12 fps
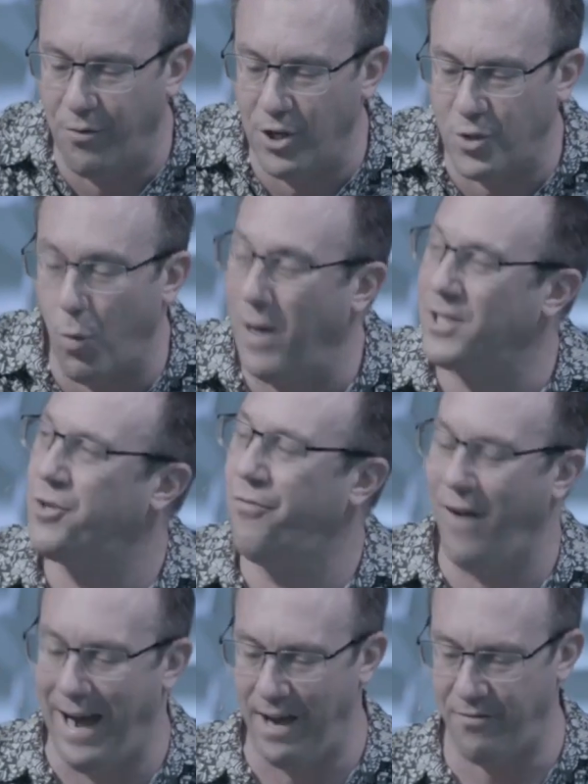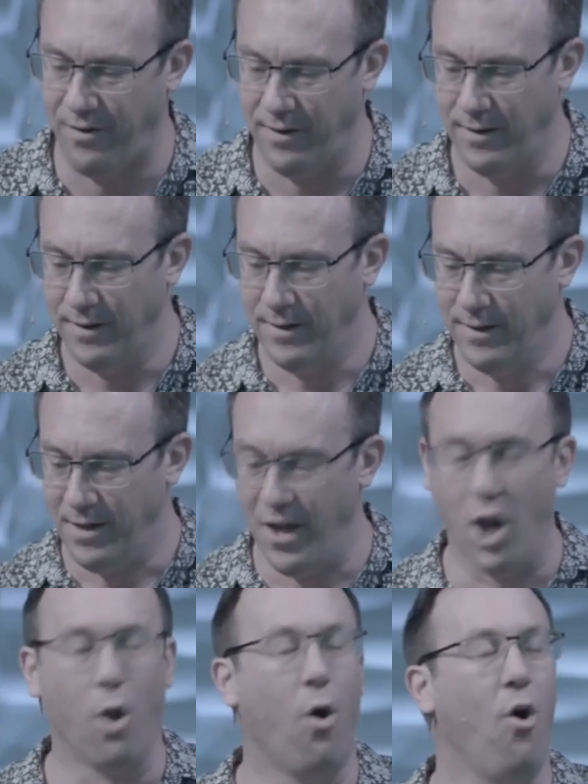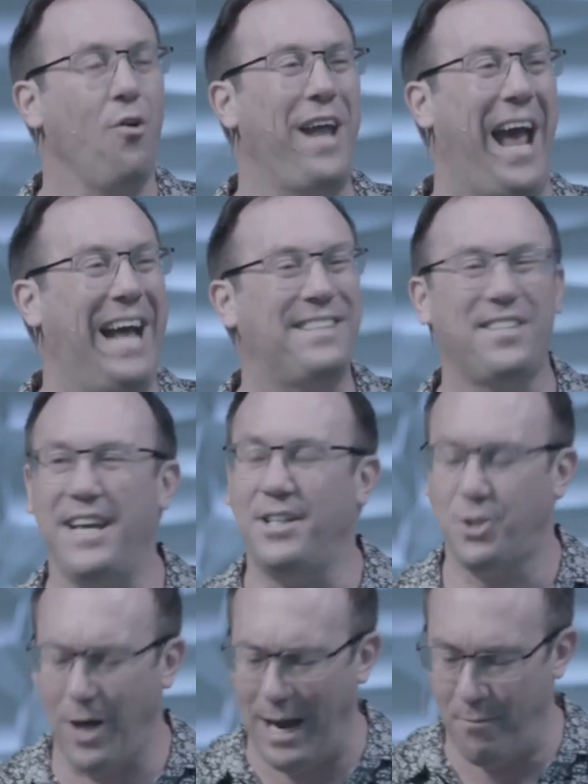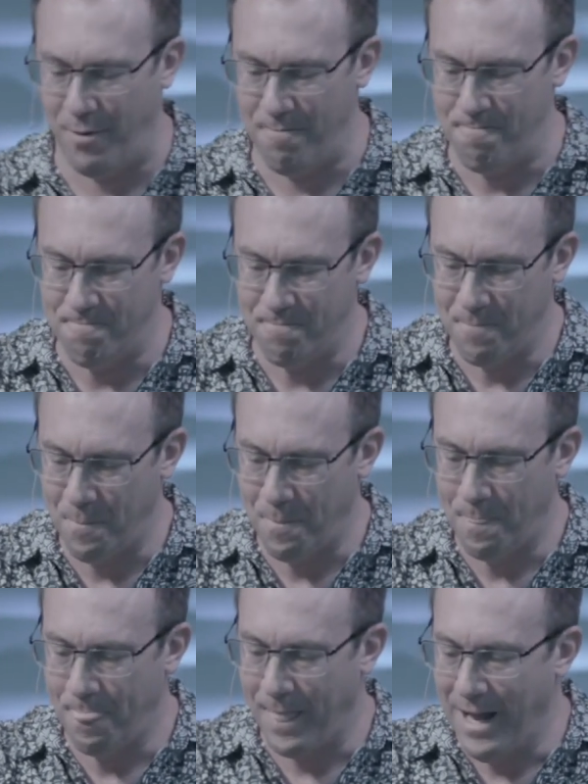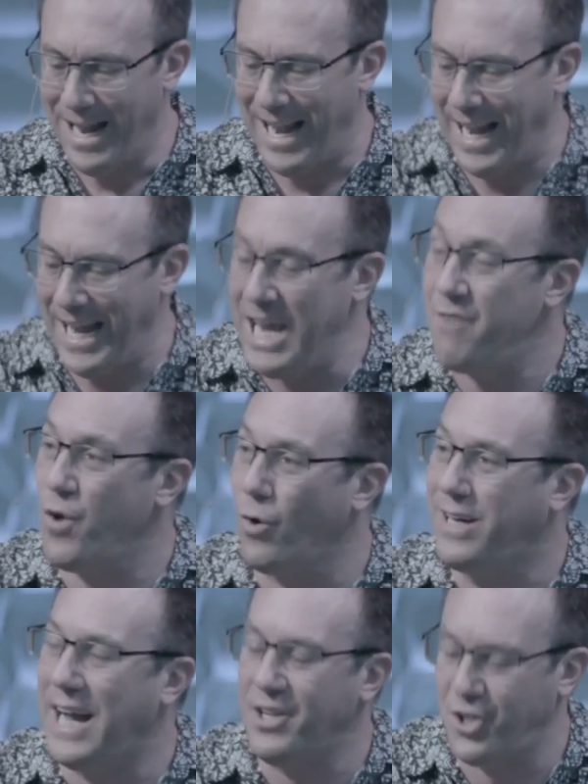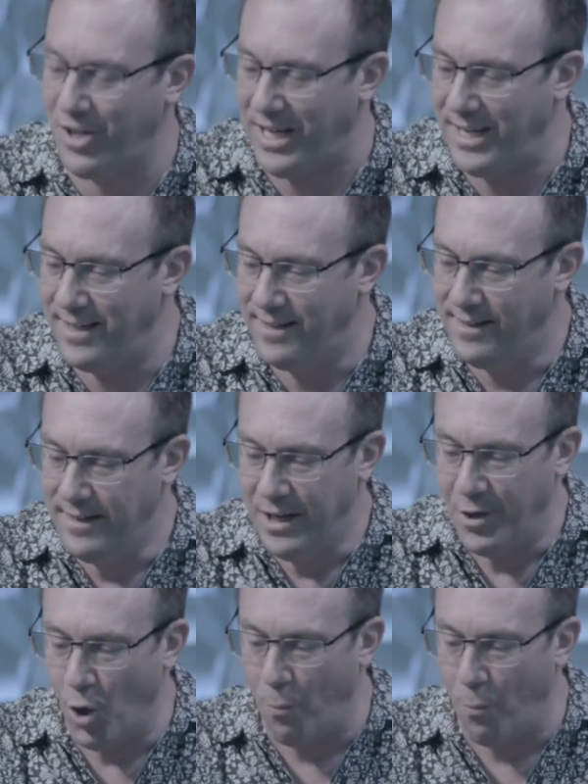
verse 1 to 5. The Lord had said to Abram, "Leave your country, your